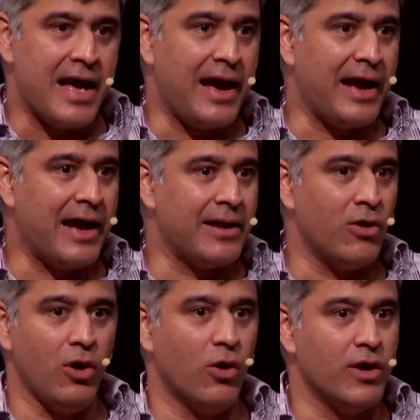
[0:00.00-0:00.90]
And
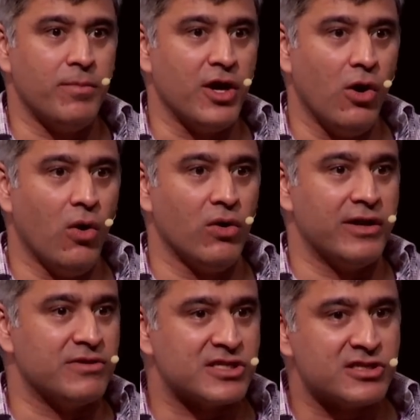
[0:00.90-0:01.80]
lo and behold, there
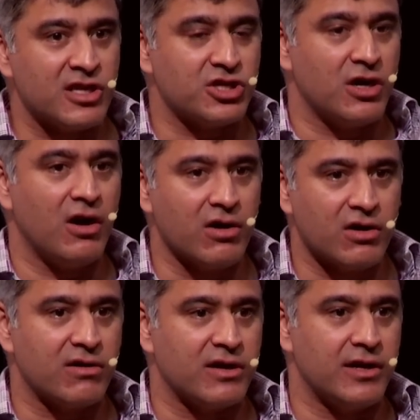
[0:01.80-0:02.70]
was such a
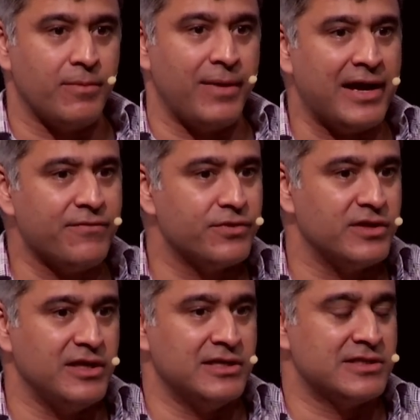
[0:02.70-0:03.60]
hunger and a demand for
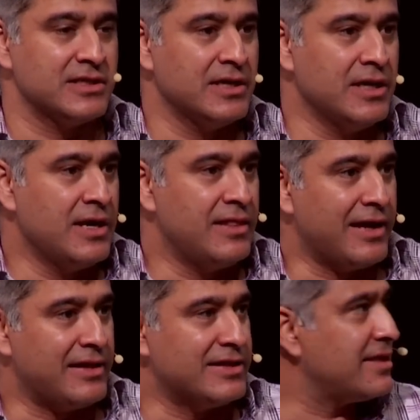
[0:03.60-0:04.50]
these
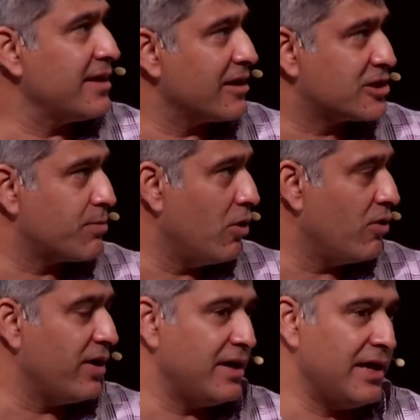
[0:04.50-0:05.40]
that this thing
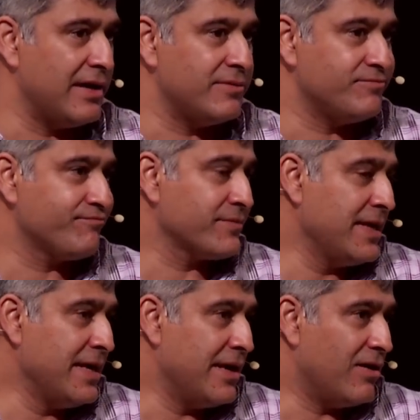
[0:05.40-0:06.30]
exploded. And
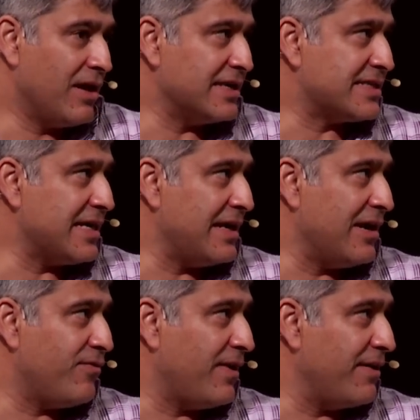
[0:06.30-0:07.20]
like I said, now
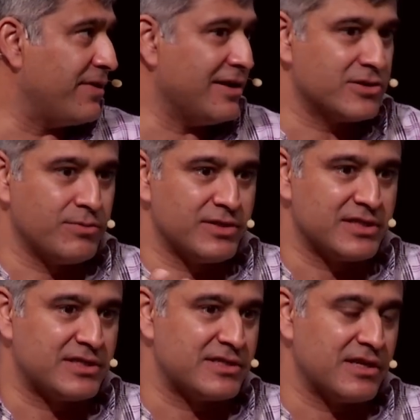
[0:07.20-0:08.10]
5,000
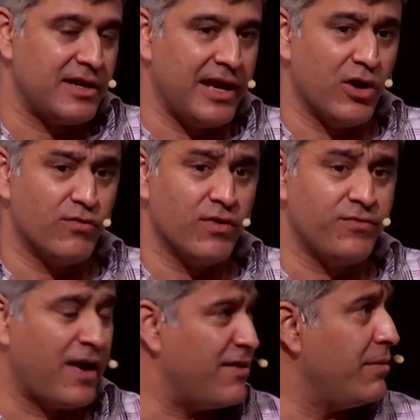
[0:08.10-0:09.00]
businesses a day, over
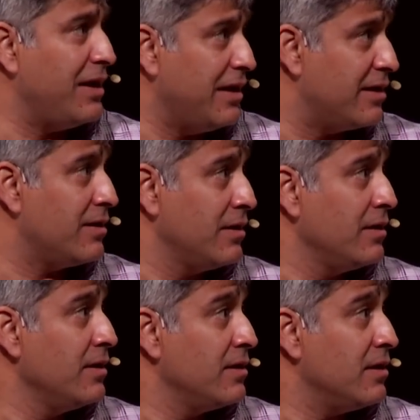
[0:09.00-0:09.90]
5 million
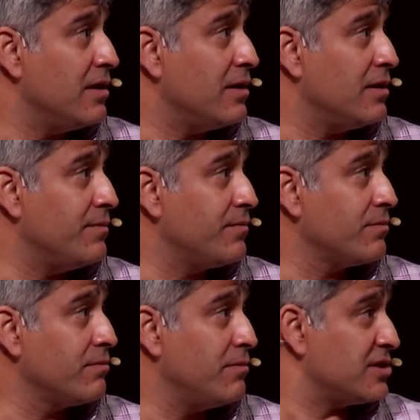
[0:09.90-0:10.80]

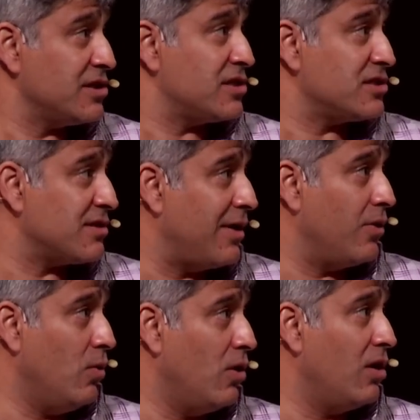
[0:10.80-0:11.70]
businesses around the
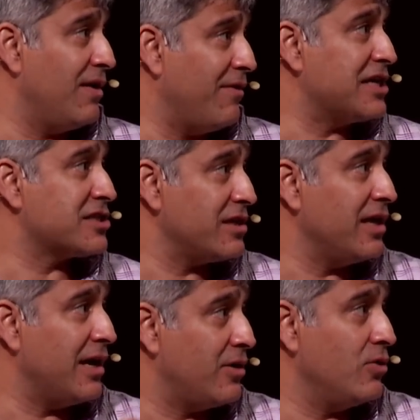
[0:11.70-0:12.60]
world have actually
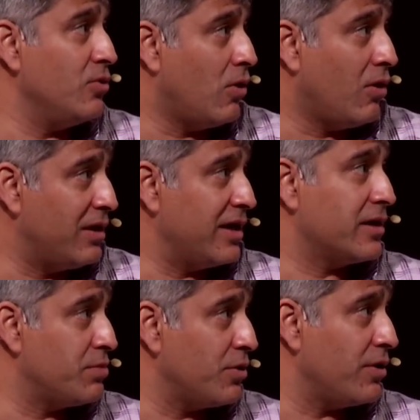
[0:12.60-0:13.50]
do all their
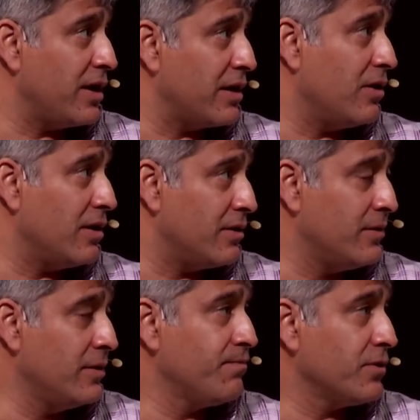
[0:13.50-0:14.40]
computing on
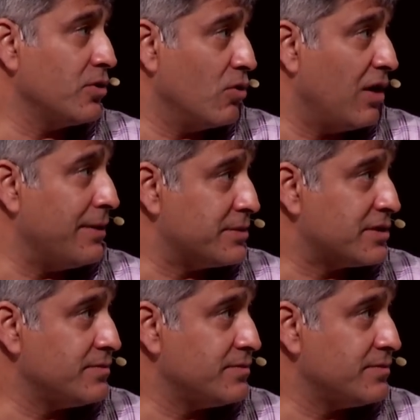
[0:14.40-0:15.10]
Google Apps.